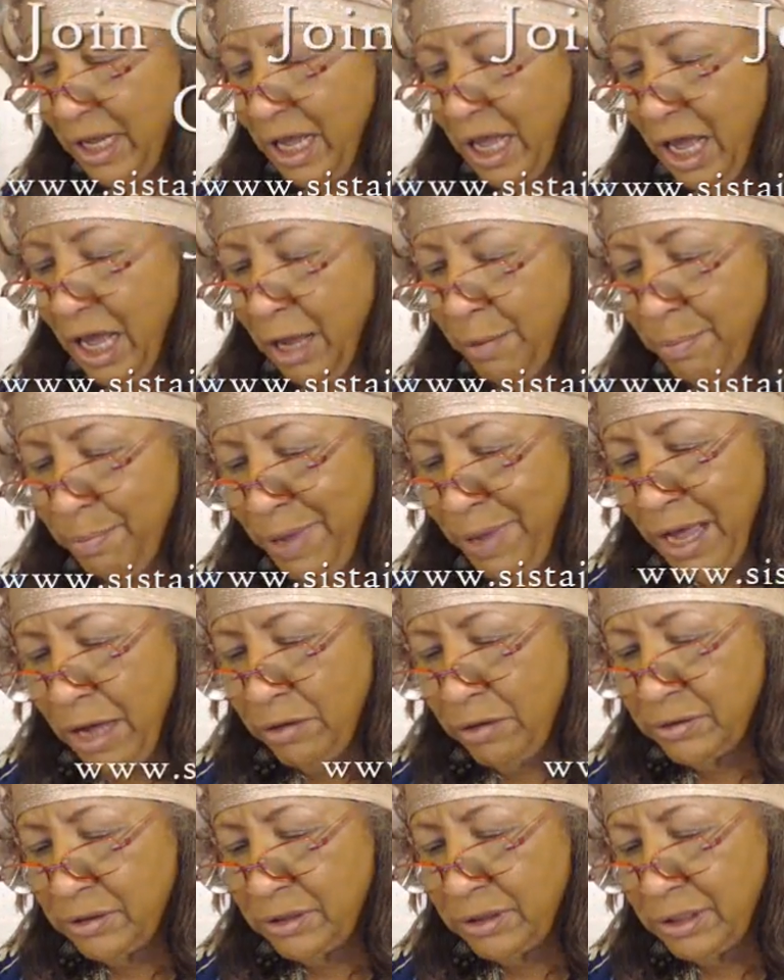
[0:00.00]

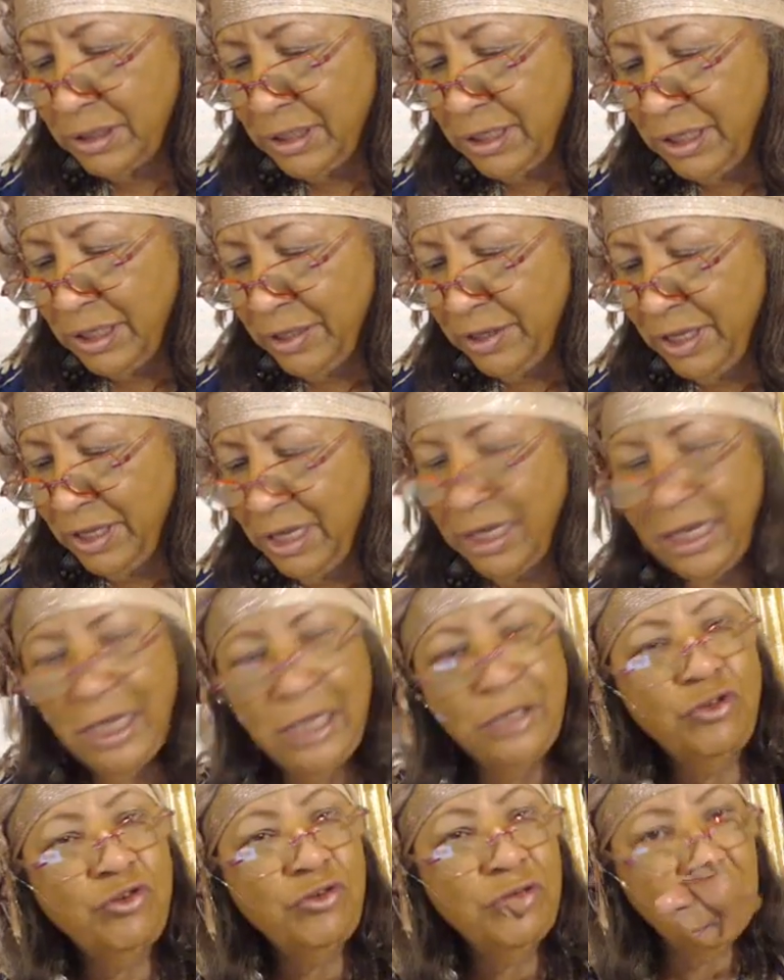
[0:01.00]
about the
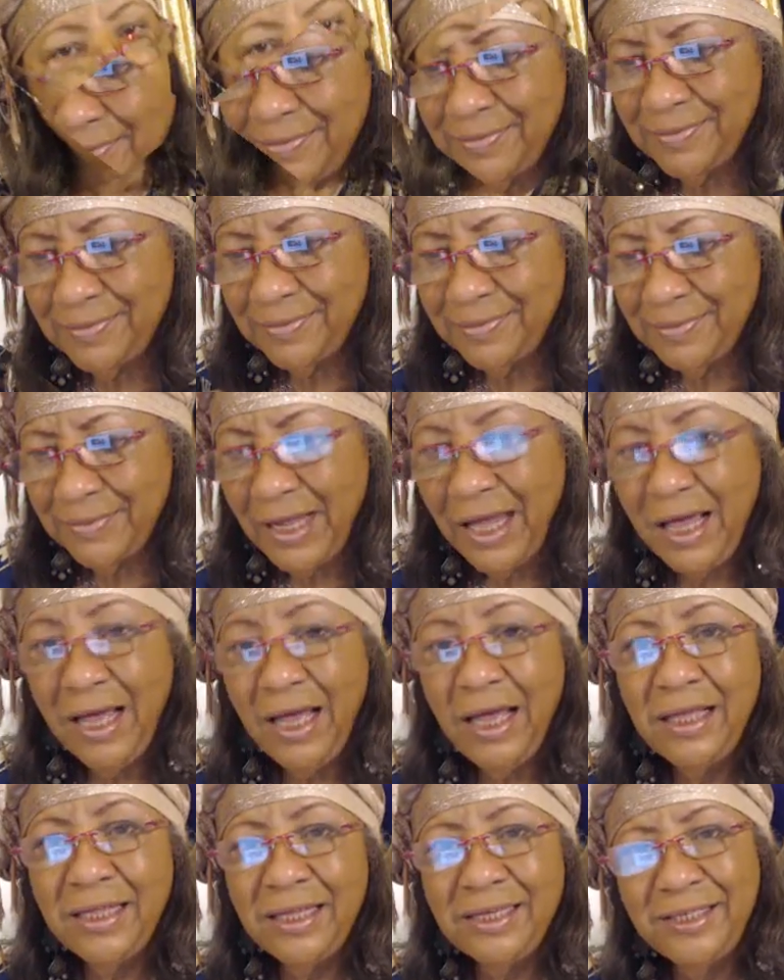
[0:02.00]
introduction.
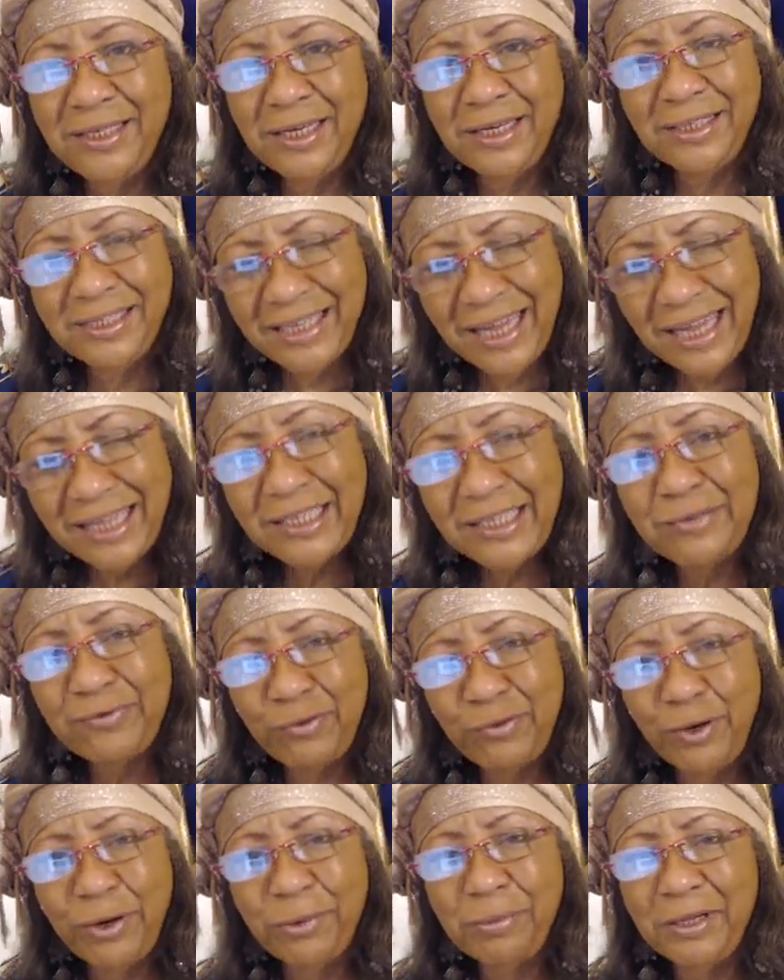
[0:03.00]
The success
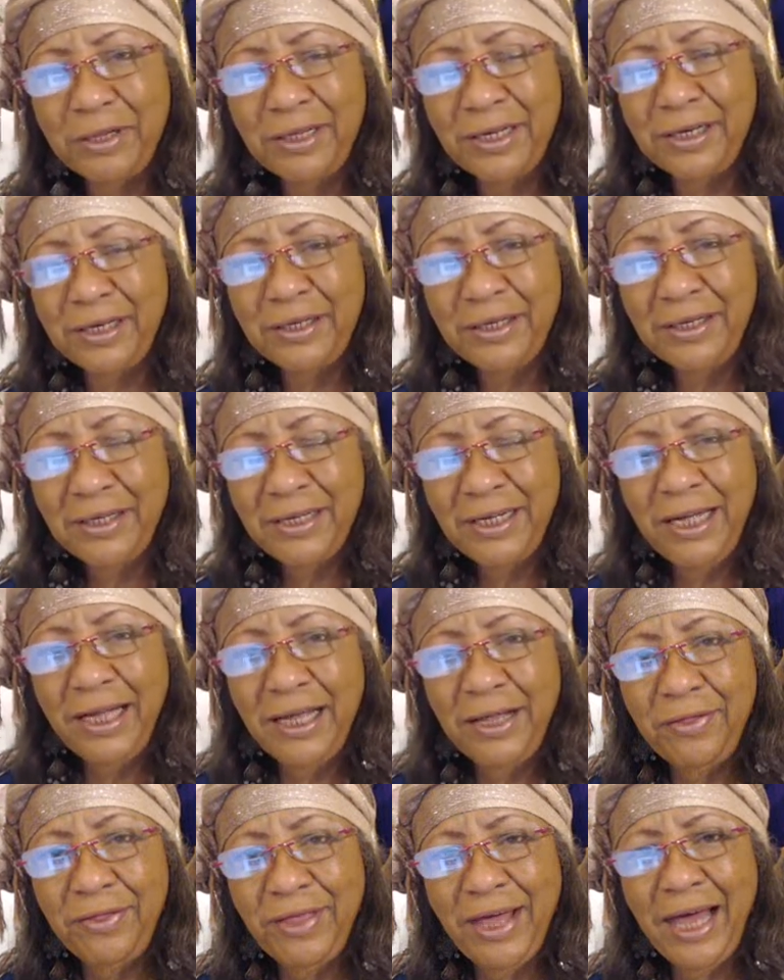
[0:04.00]
formula
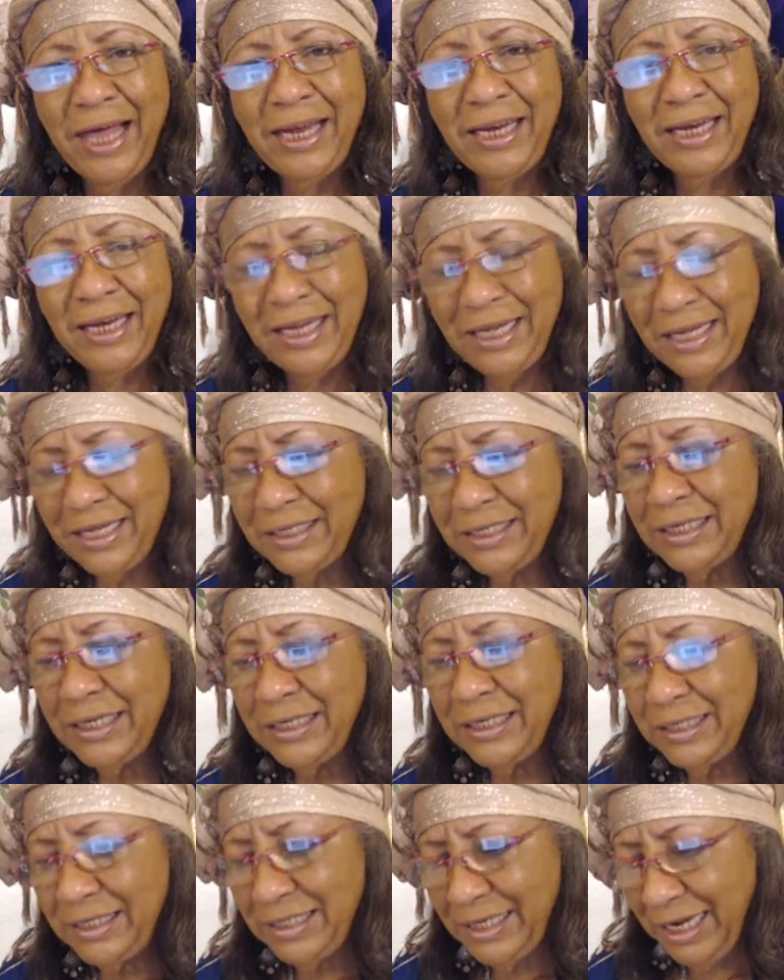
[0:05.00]
that is
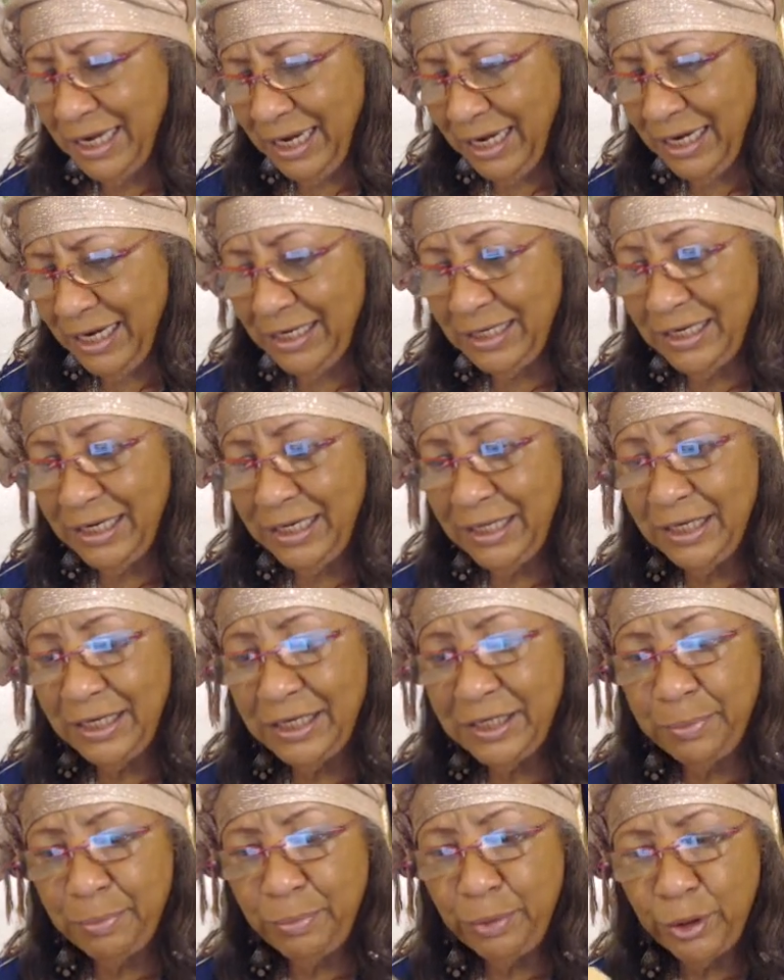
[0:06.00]
contained in
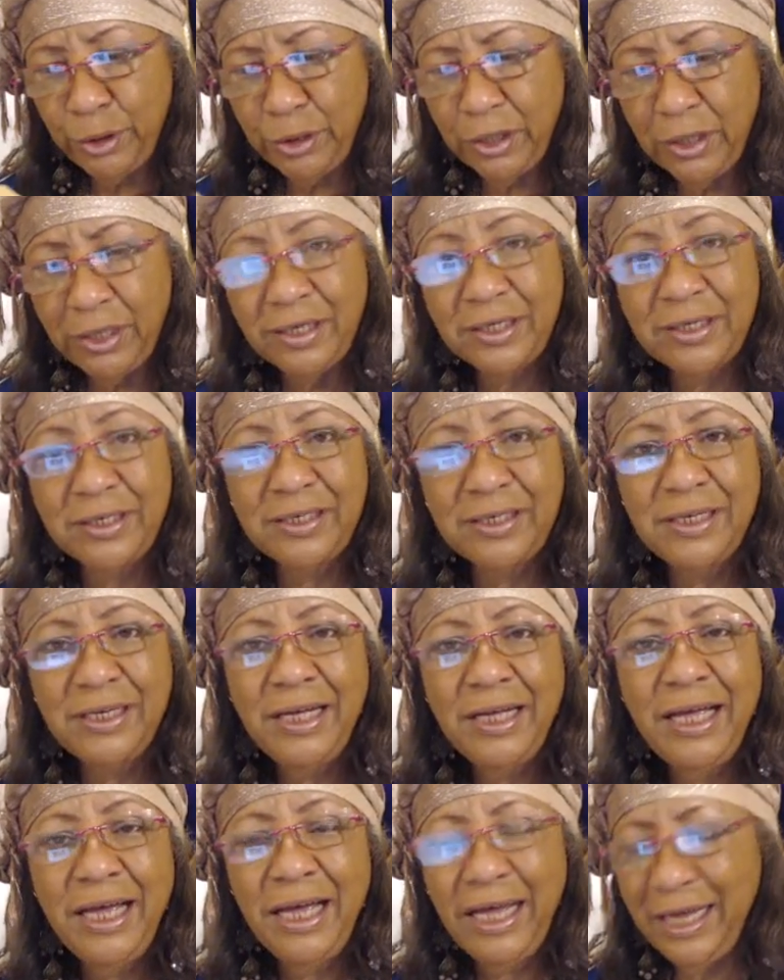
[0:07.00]
this book
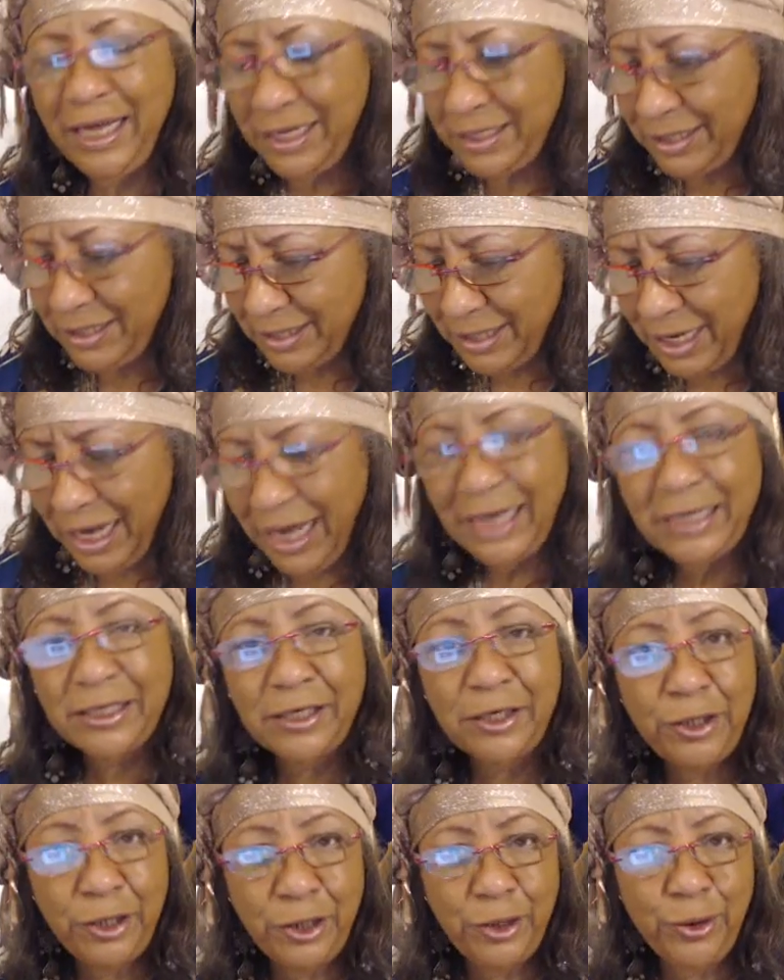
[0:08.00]
is not
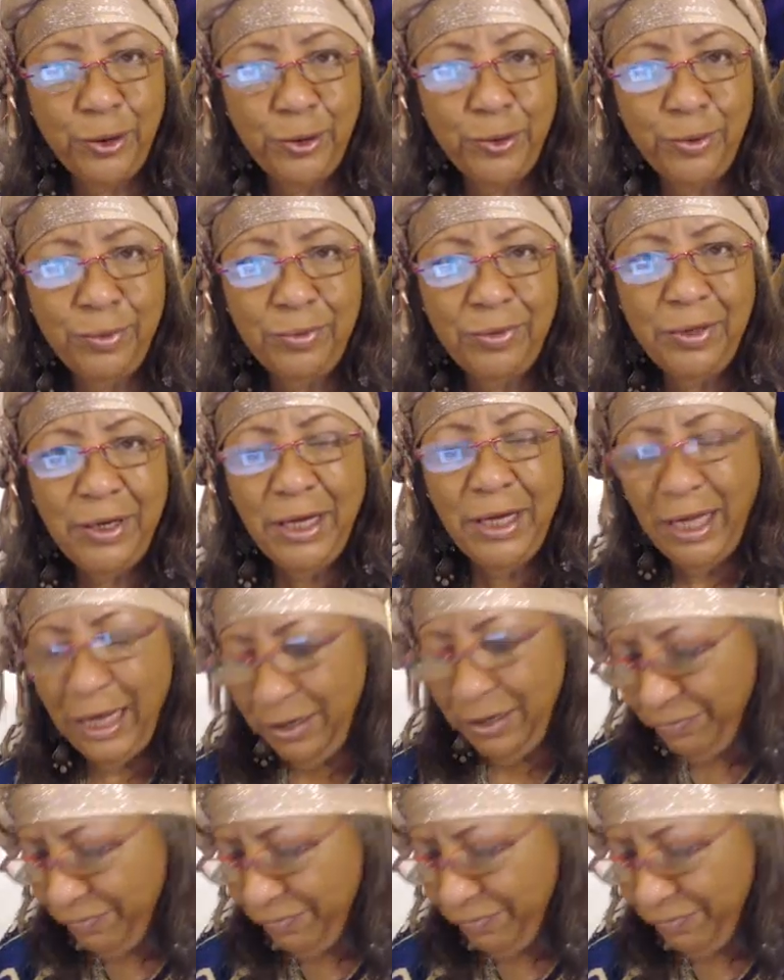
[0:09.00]
new. In